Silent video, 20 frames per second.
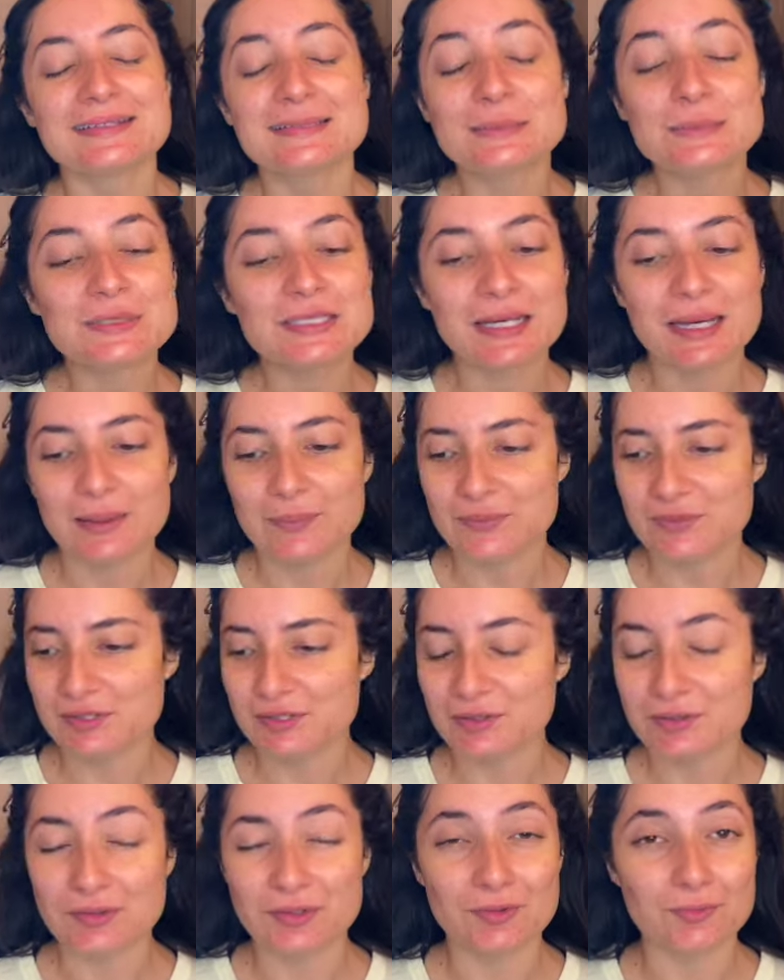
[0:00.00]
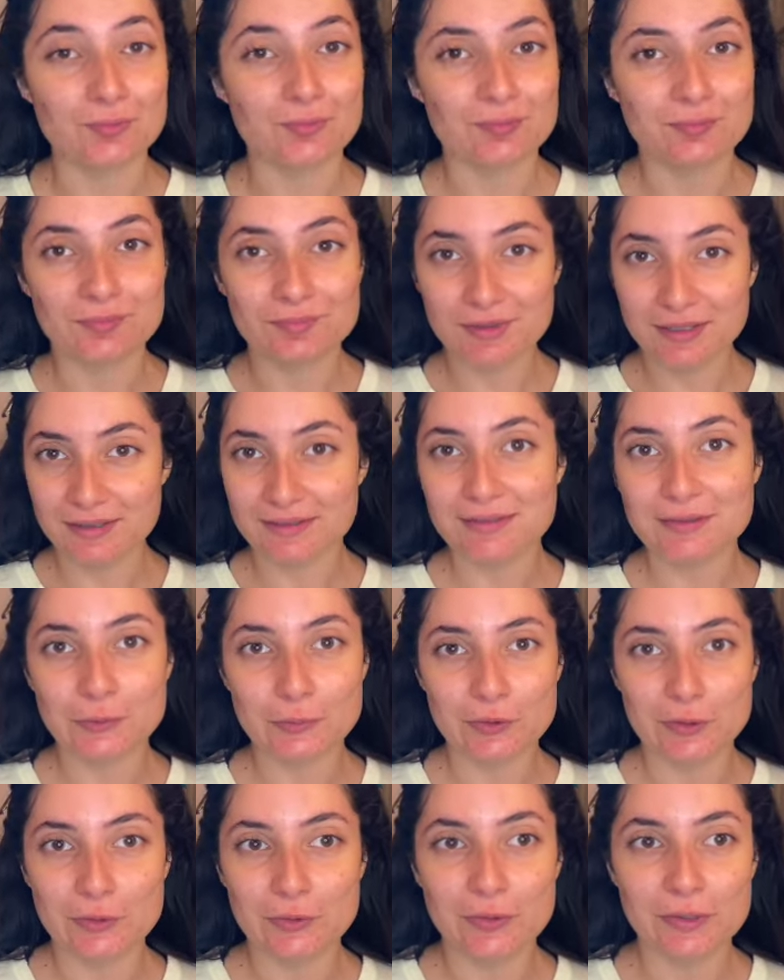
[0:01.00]
Sometimes, you hit the
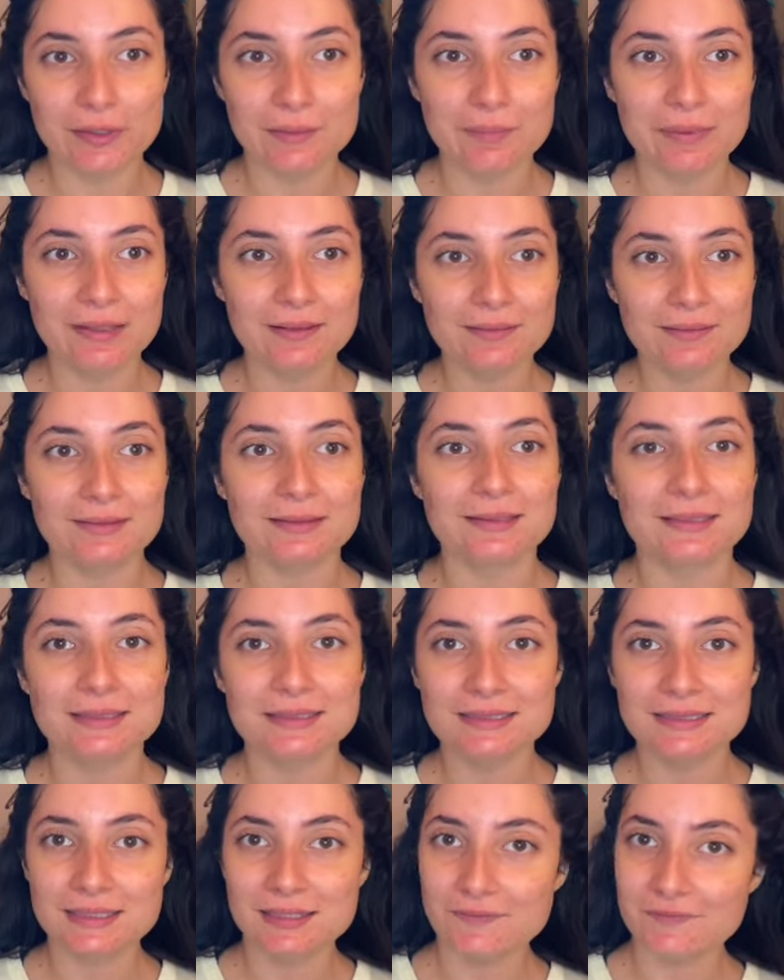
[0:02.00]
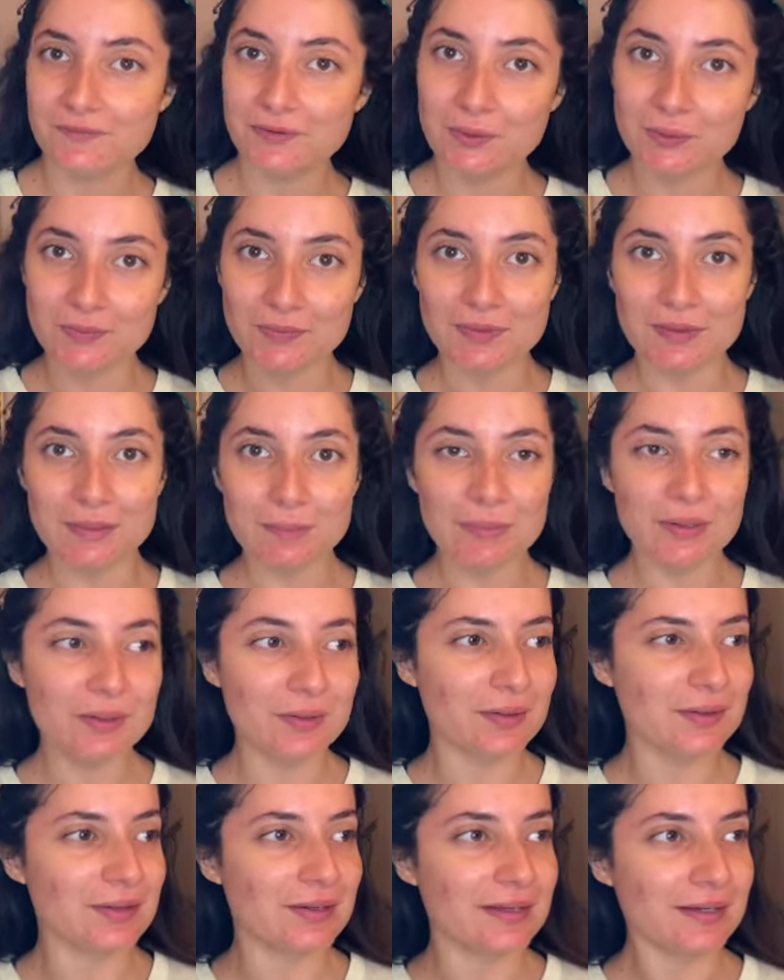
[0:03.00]
record button and it's the phone, the
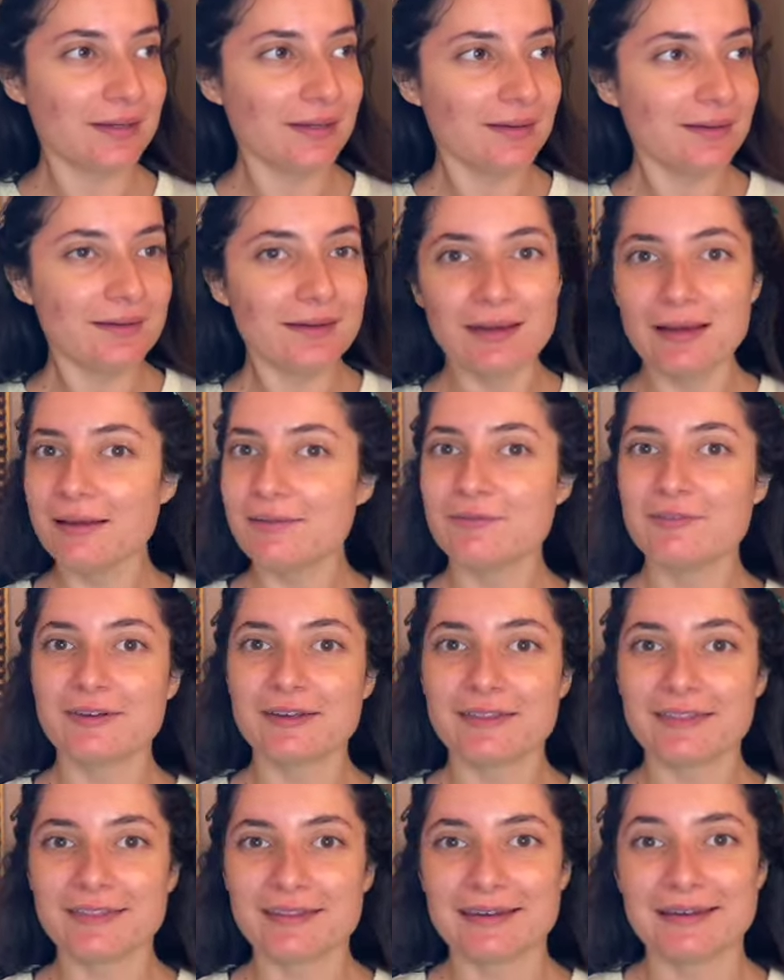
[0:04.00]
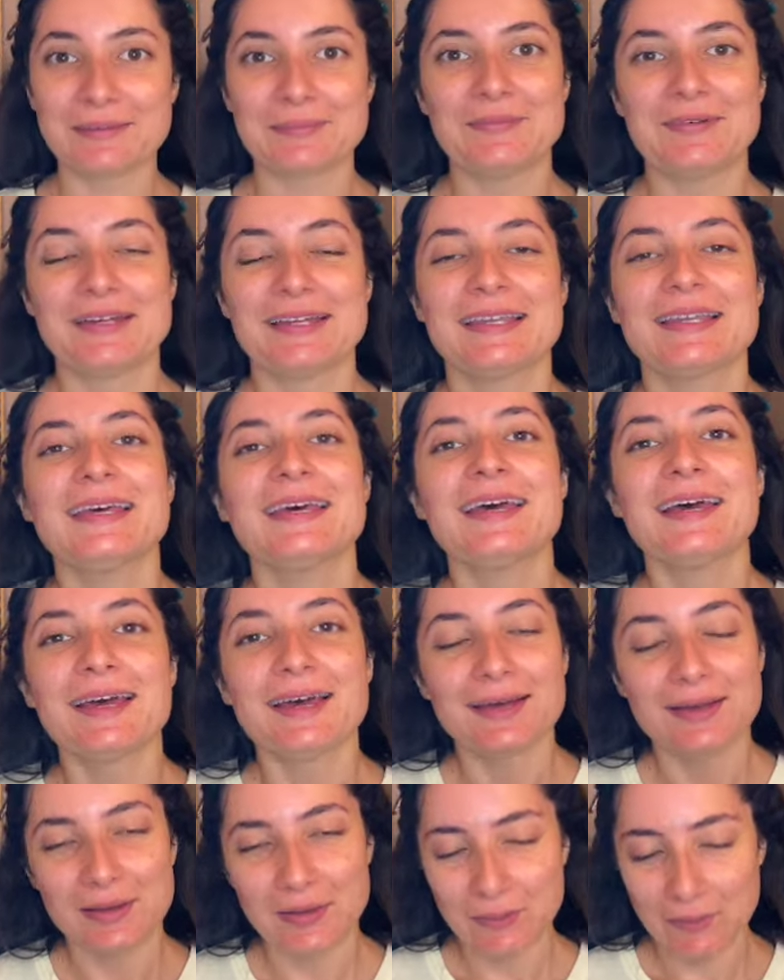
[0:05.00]
bird, everything. But
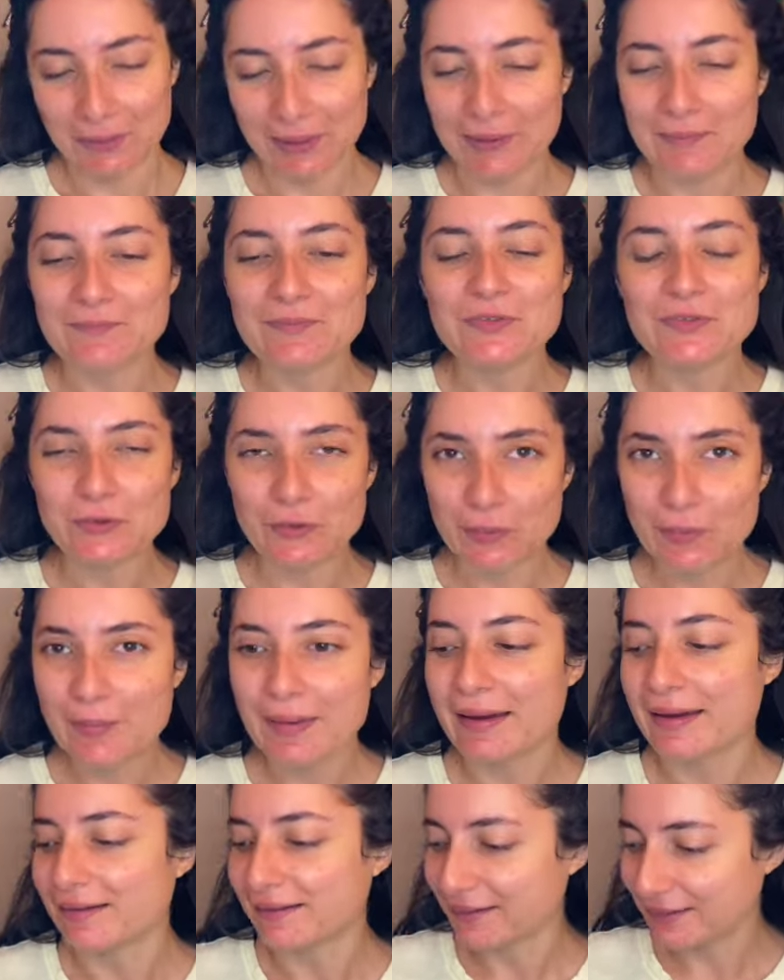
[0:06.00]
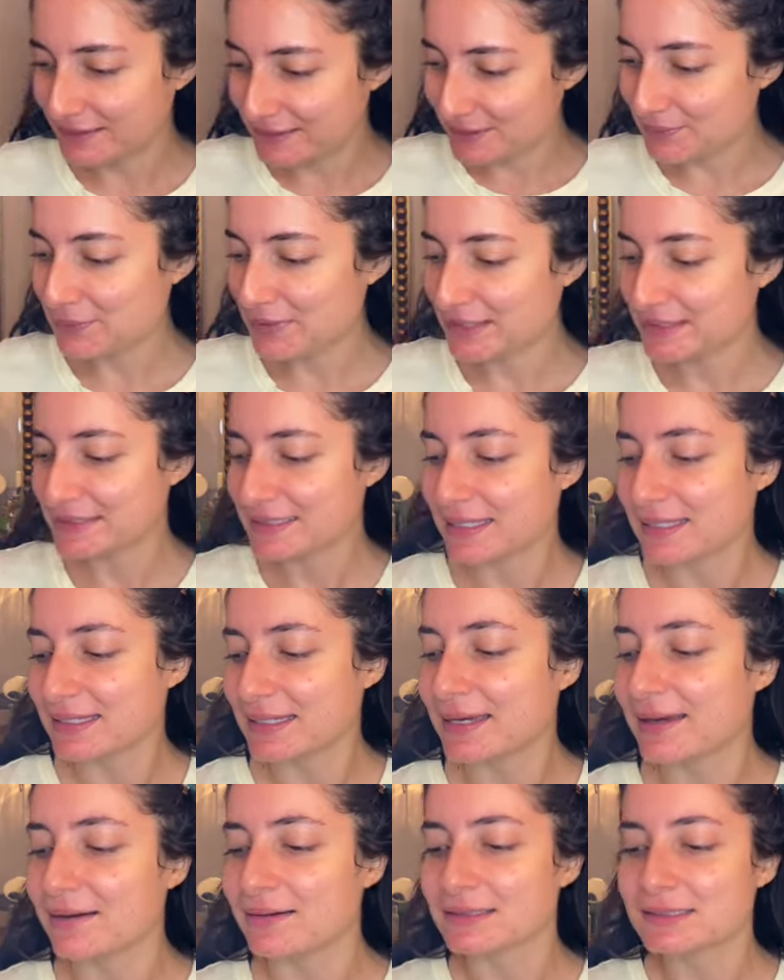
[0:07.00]
okay, so I'm back. I did my
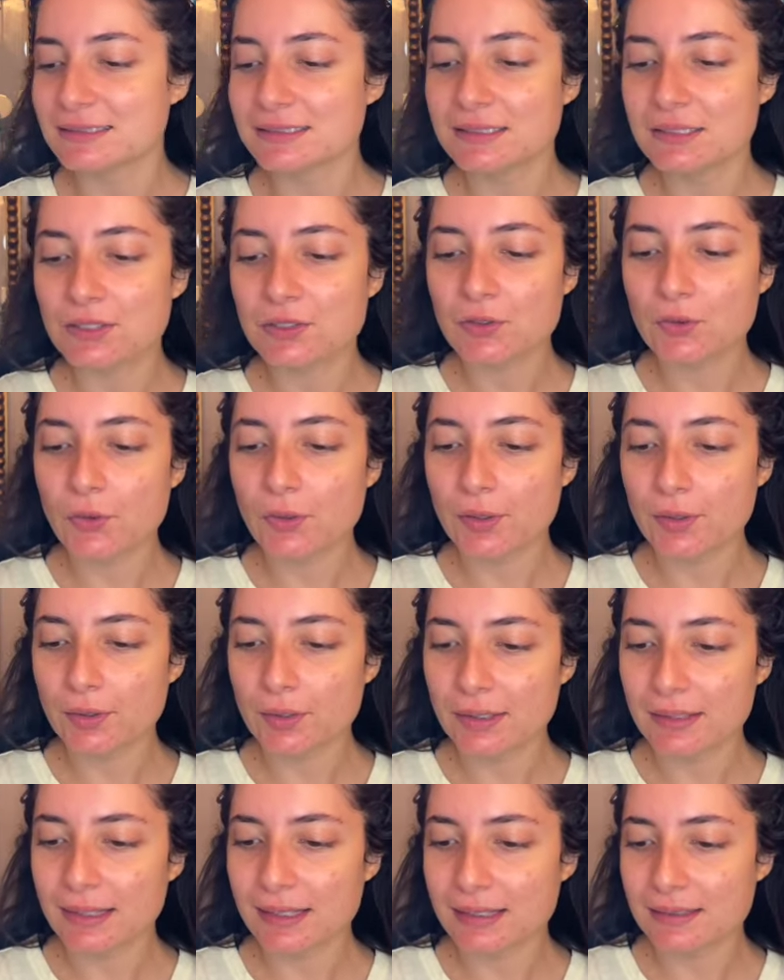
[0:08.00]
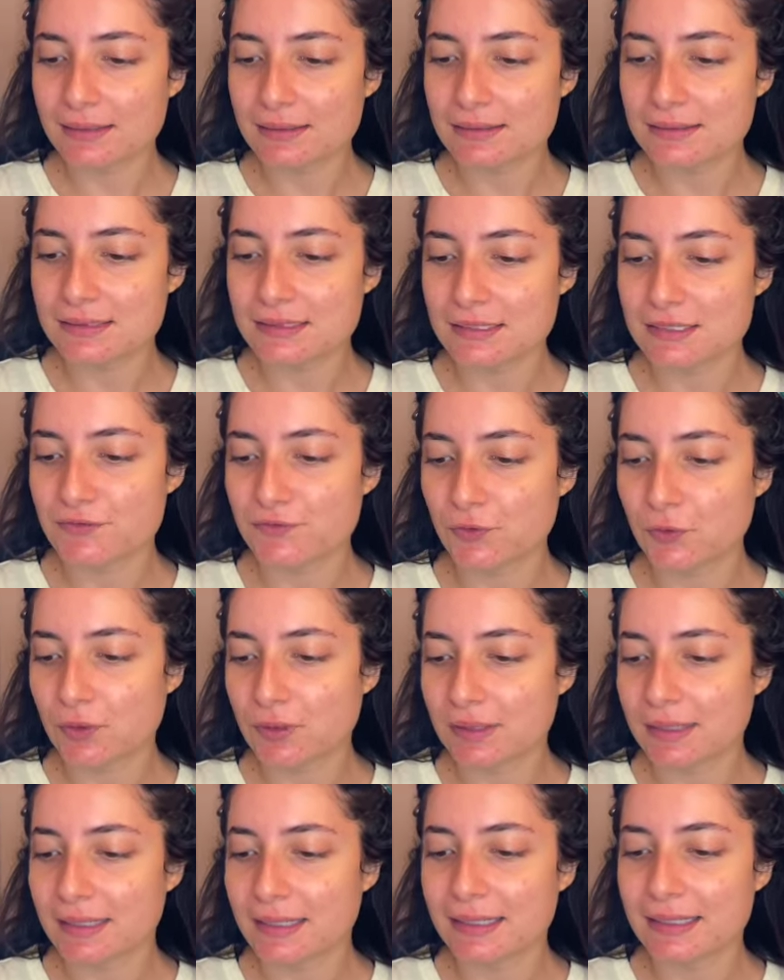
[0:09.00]
skincare. Did the Cora Organics
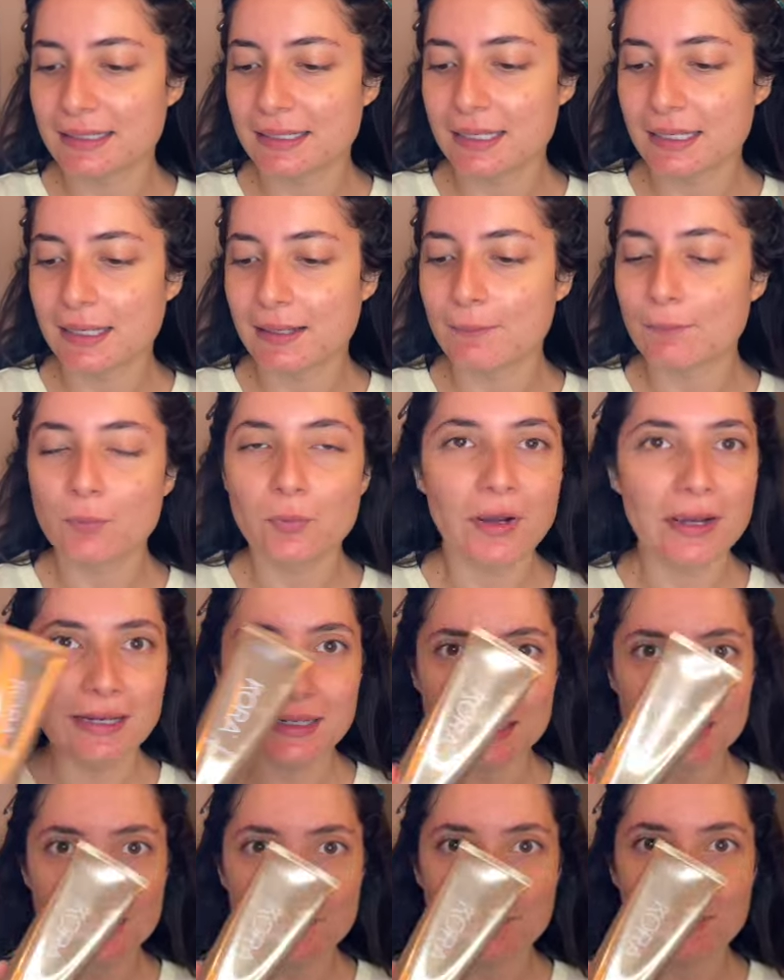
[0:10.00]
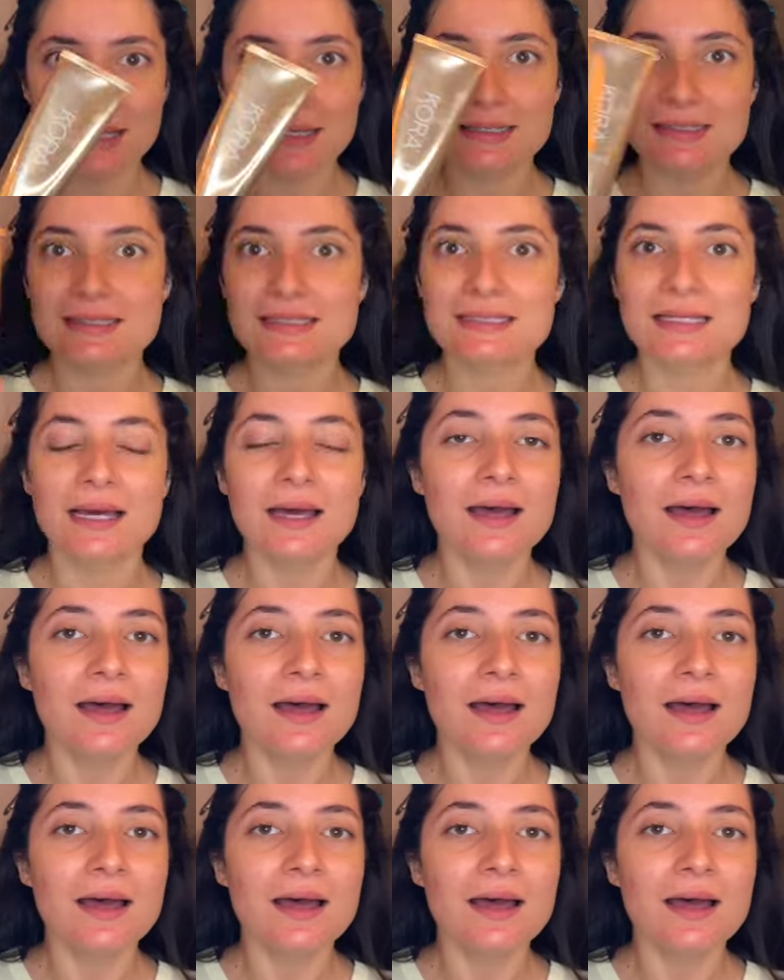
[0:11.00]
Exfoliating Brightening Mask.